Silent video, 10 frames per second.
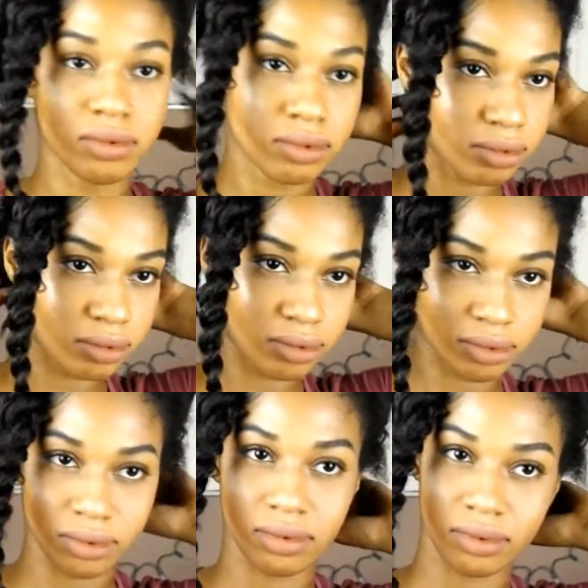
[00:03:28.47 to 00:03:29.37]

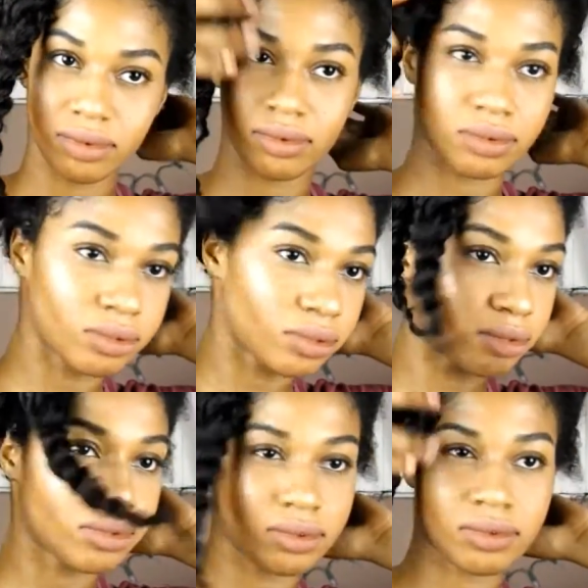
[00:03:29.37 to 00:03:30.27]

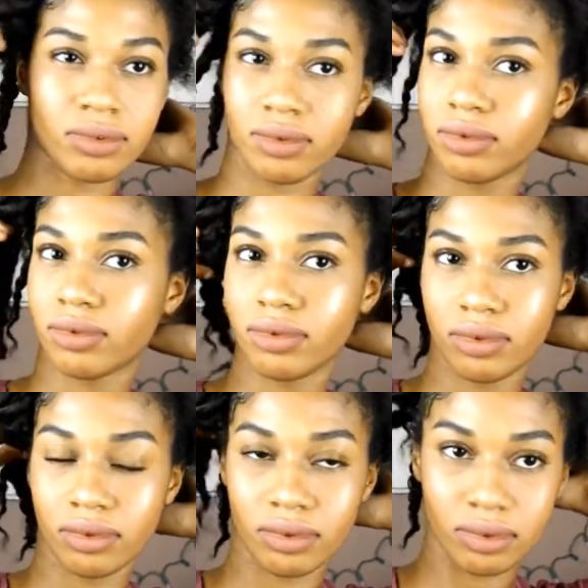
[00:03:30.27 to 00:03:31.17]

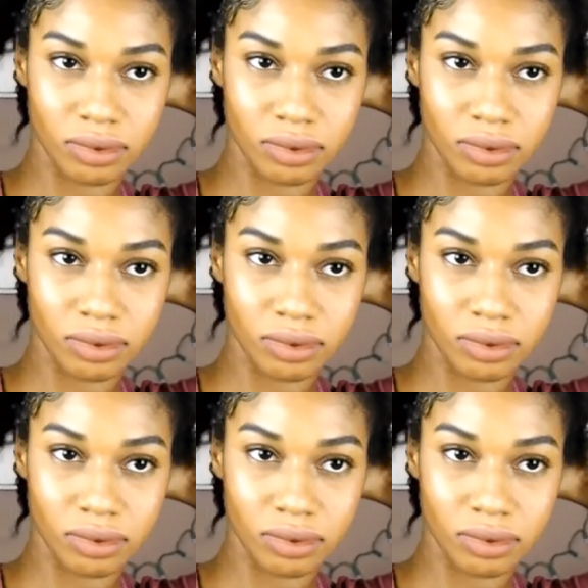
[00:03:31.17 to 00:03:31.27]
No one is speaking in this clip.